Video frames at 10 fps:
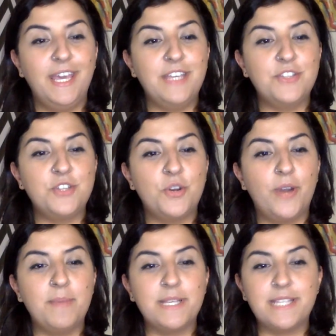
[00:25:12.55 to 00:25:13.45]
is your
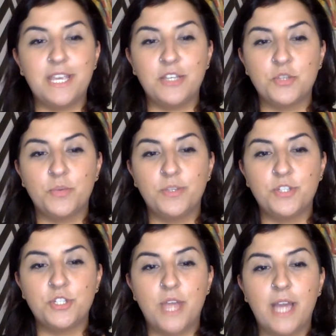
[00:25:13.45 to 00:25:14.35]
MSH,
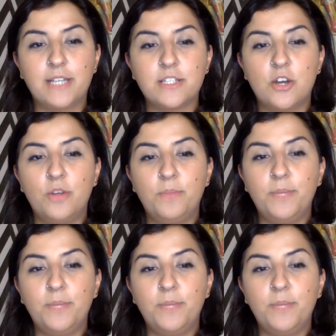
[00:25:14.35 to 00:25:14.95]
which act on